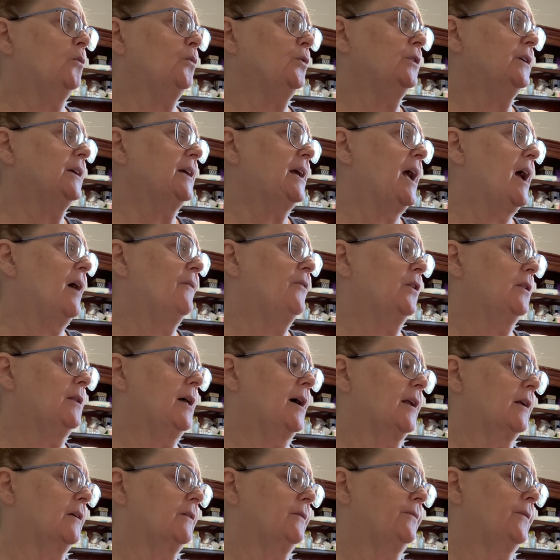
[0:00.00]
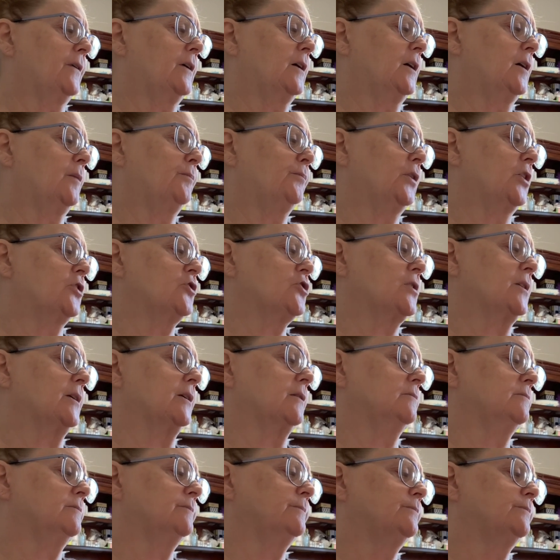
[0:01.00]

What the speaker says: really have a lot of blushing.